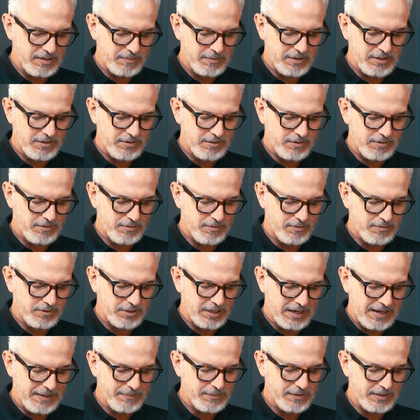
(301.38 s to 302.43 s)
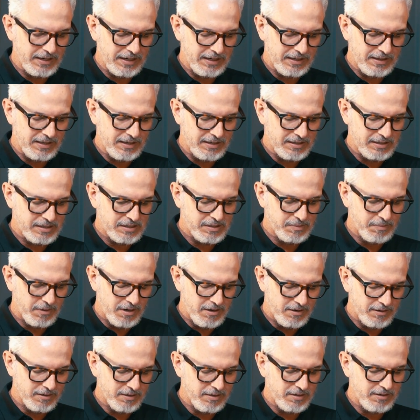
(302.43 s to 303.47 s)
them to do jobs like this,
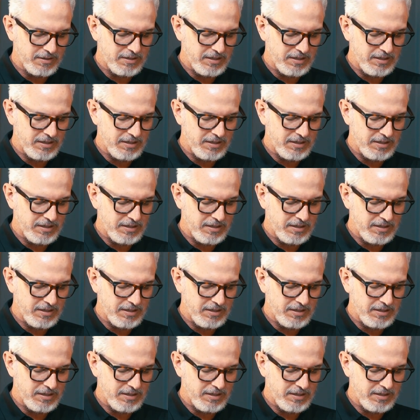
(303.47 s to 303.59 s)
smaller,